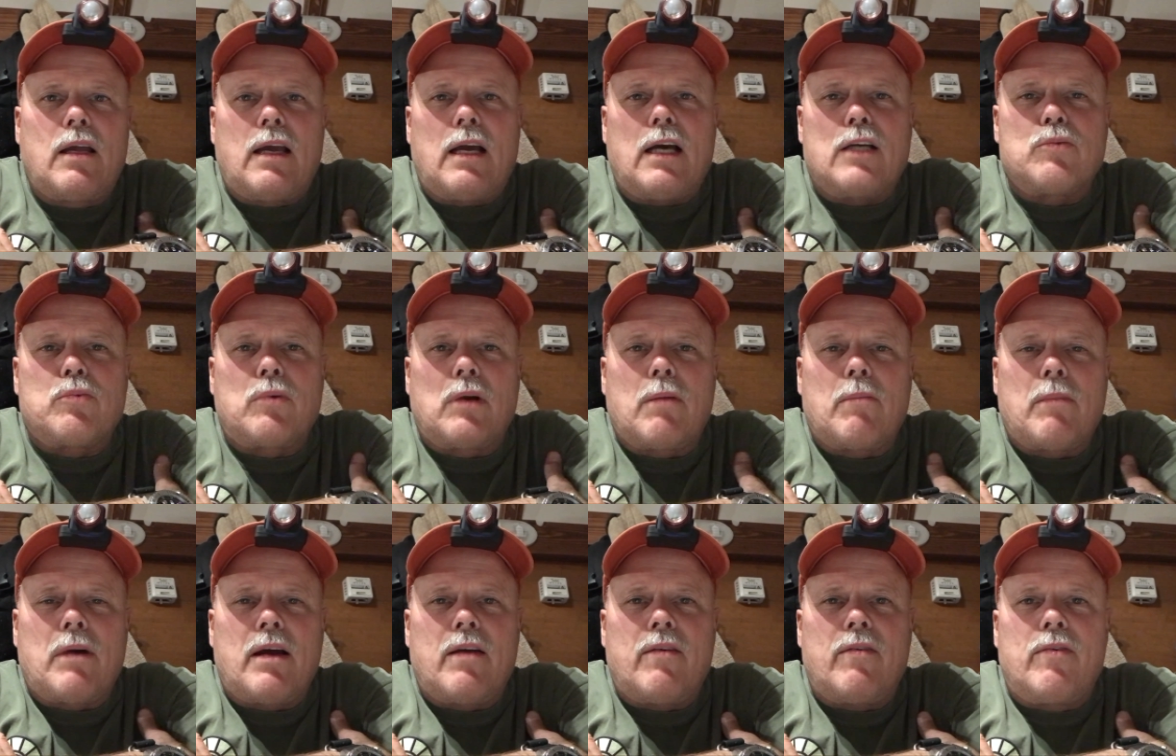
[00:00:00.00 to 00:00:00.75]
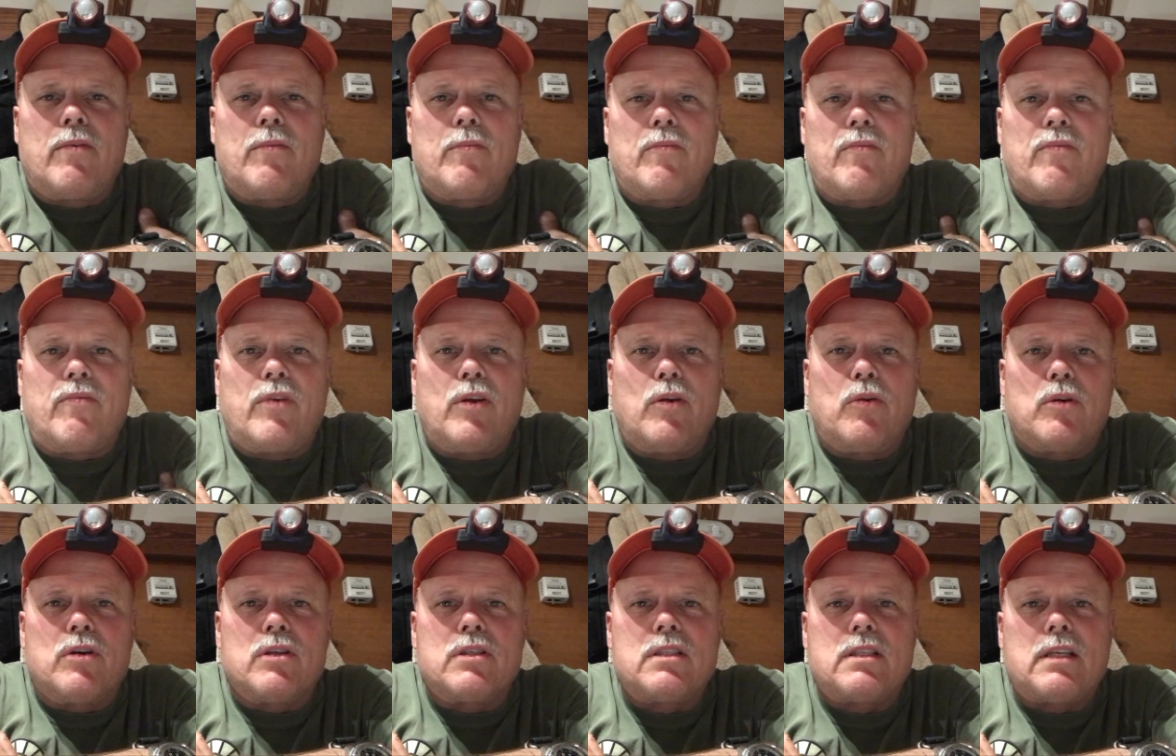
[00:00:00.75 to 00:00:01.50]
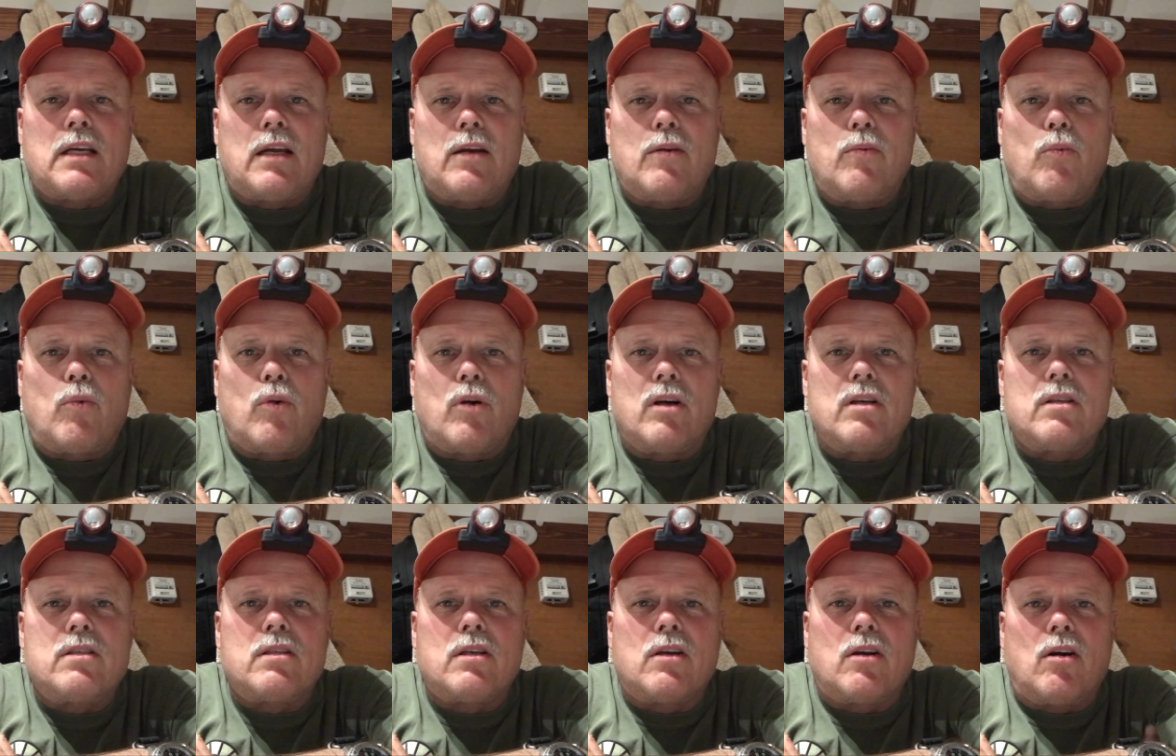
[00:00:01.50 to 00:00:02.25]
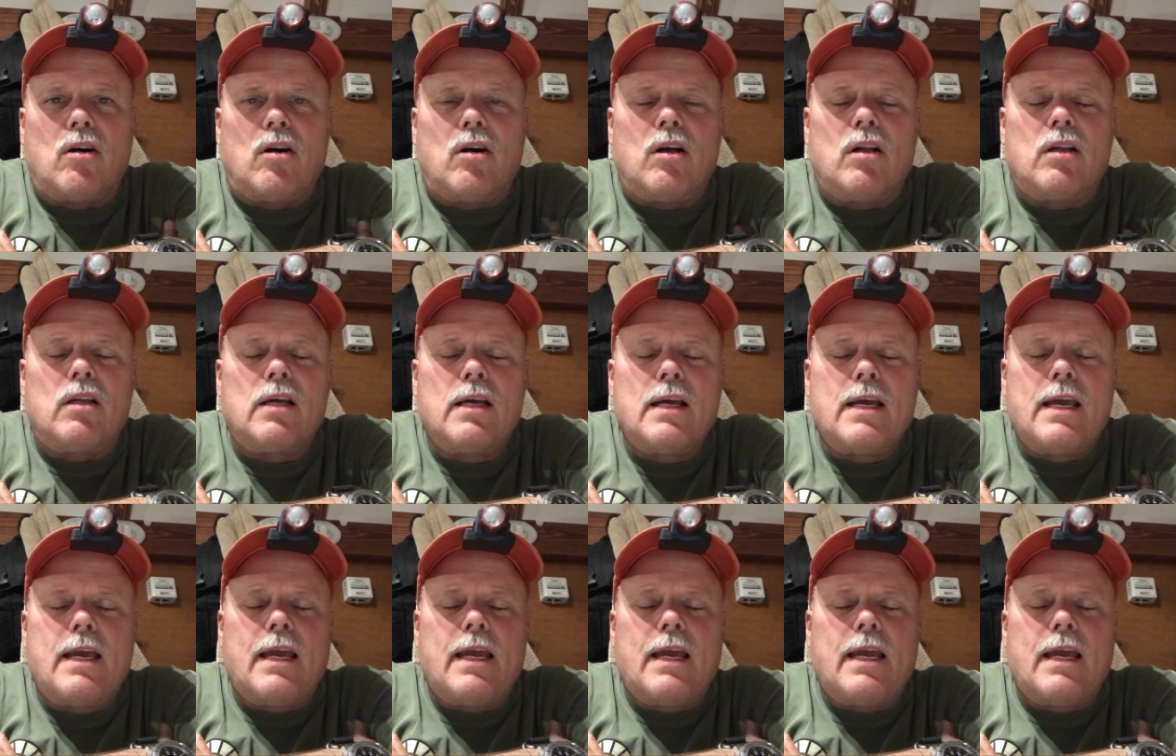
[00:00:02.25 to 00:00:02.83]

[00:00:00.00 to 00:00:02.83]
as one of my viewers said, warts and all.